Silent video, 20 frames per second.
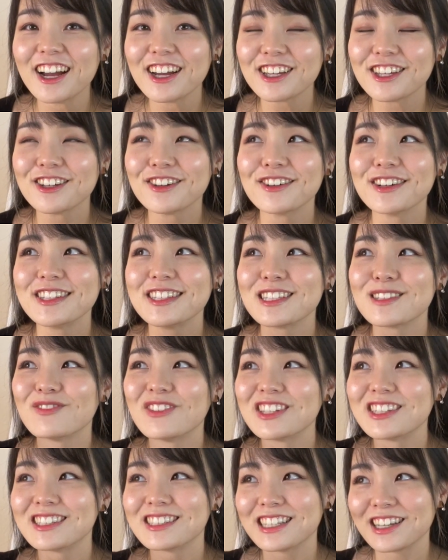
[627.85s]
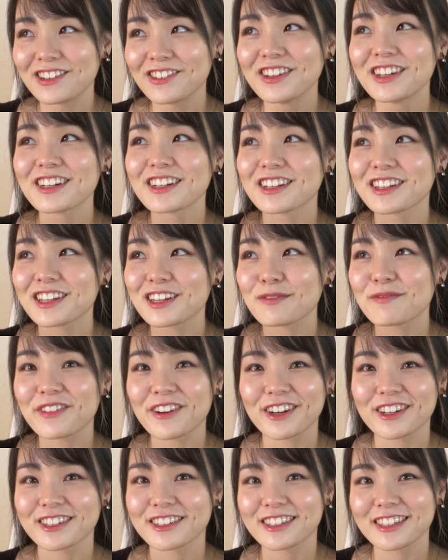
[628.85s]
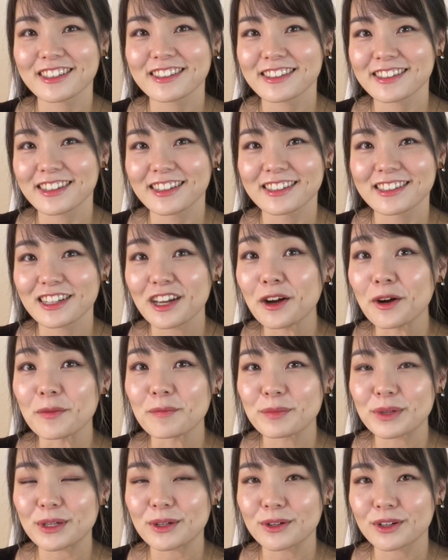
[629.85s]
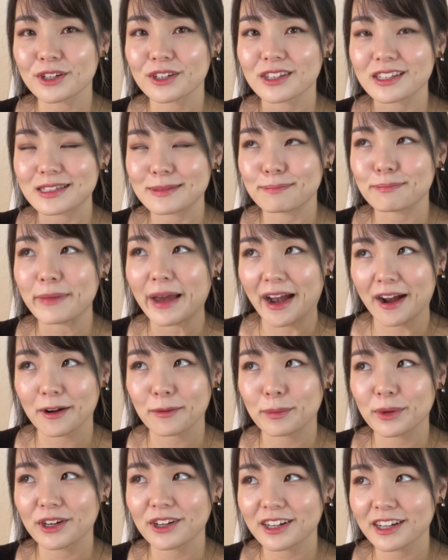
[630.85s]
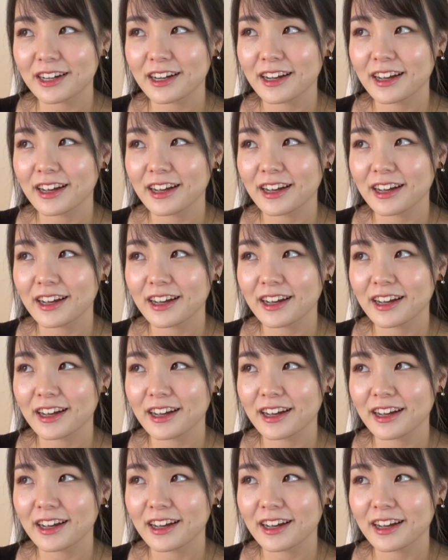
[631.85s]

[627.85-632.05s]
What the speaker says: you would specifically purchase this computer, this MacBook,